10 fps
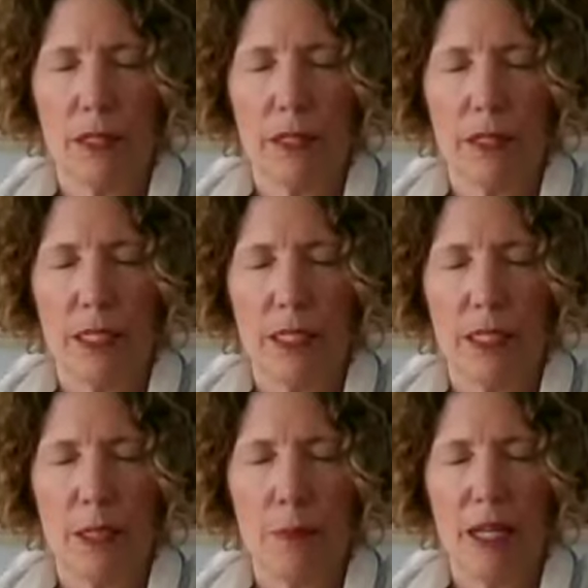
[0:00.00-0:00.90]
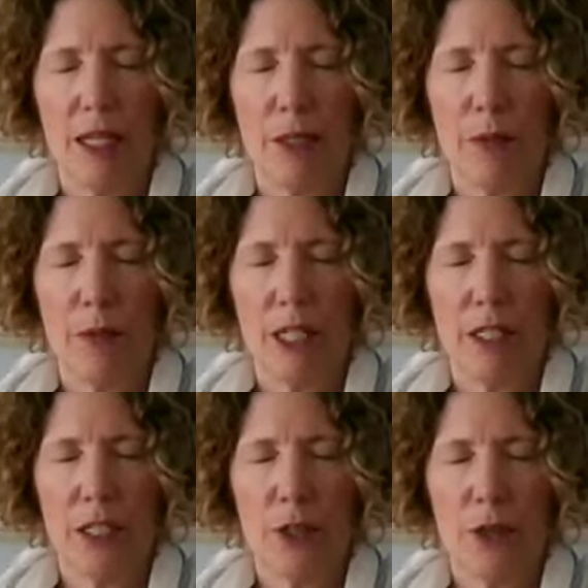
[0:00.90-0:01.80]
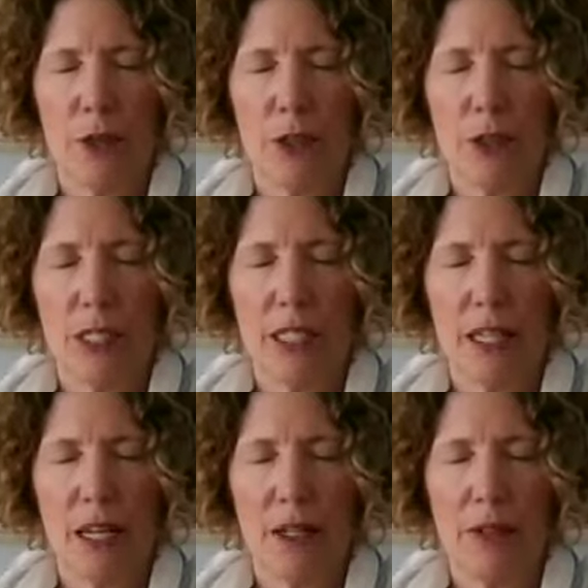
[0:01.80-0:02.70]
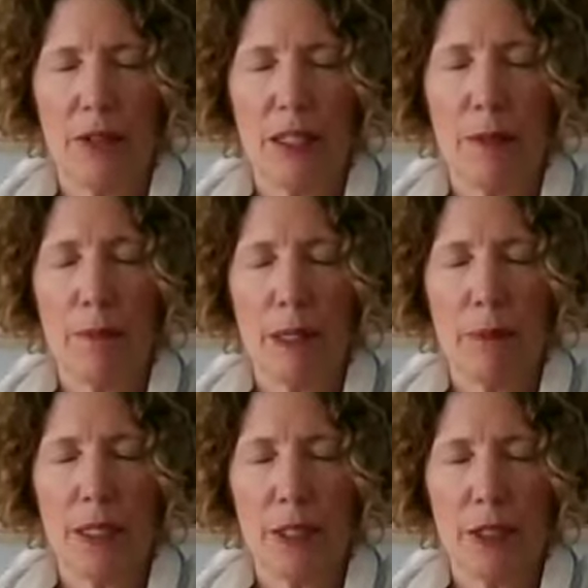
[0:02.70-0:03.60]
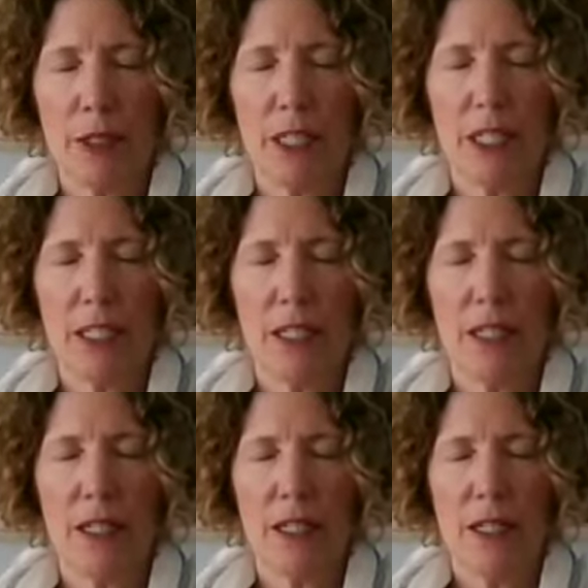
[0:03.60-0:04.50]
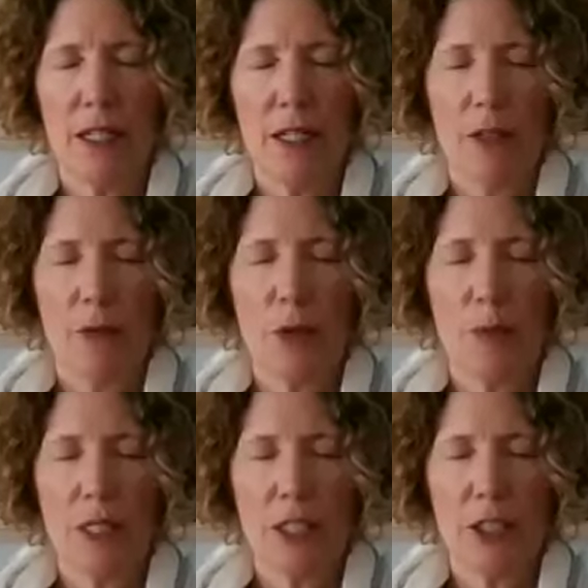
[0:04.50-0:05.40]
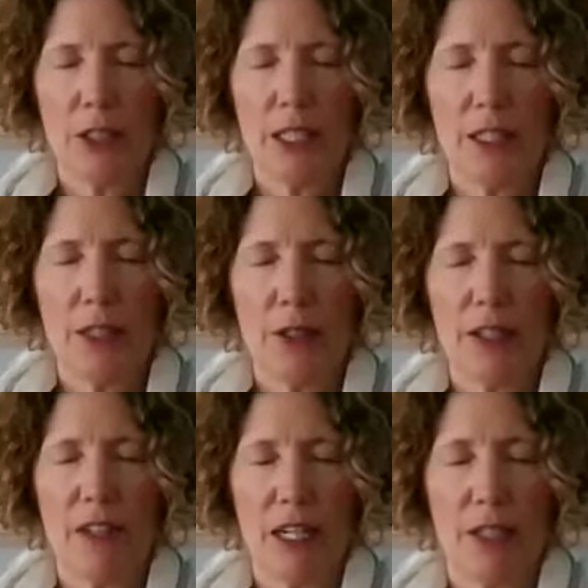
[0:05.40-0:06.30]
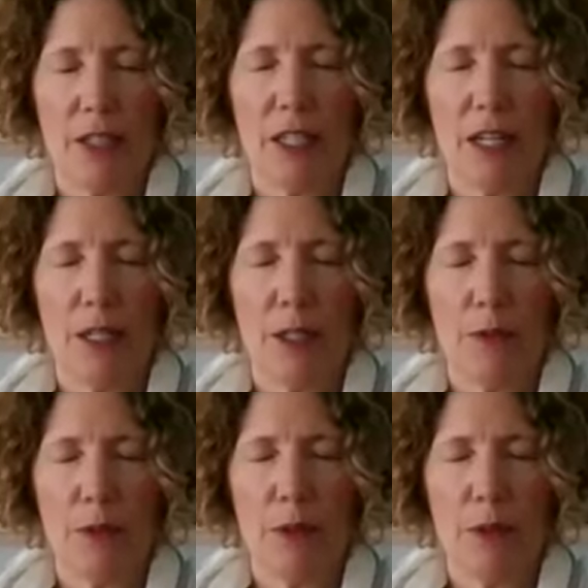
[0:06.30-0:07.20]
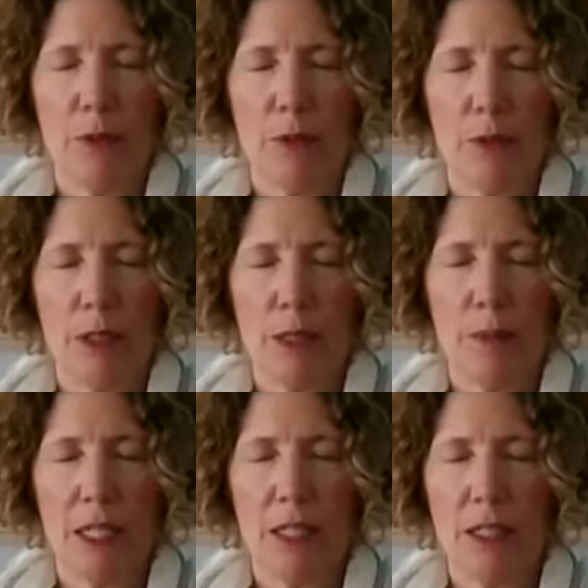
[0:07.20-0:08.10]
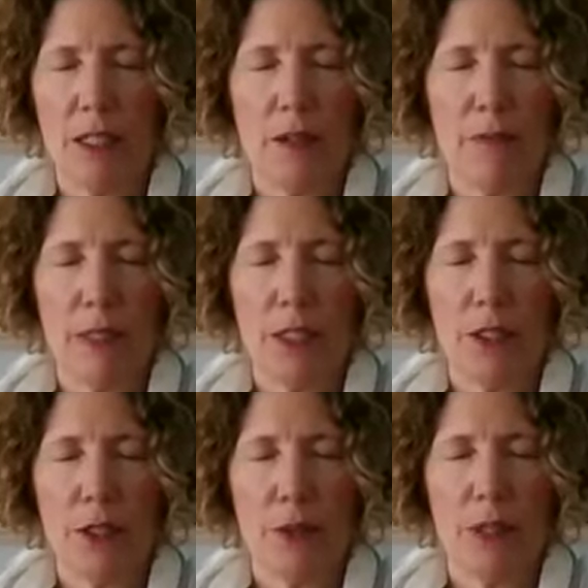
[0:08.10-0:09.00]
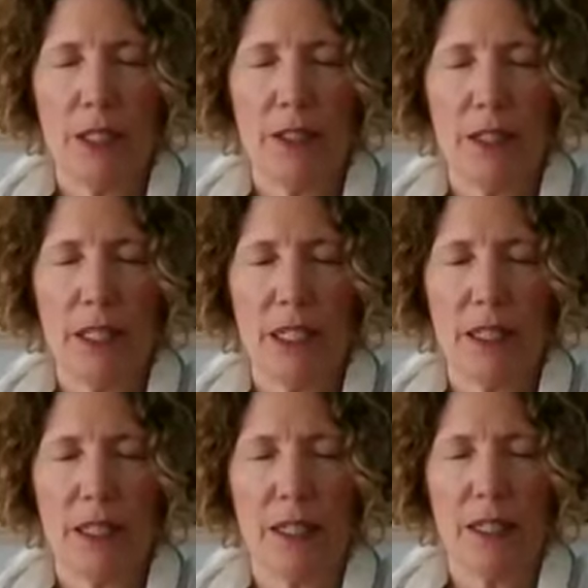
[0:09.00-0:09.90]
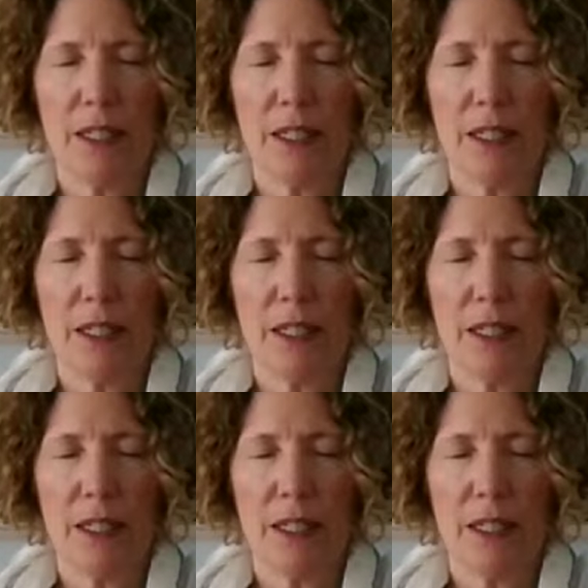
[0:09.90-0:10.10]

And let's expand awareness to include sound that might be occurring in the room that you're in or even outside of the room. Just making a soft mental note hearing.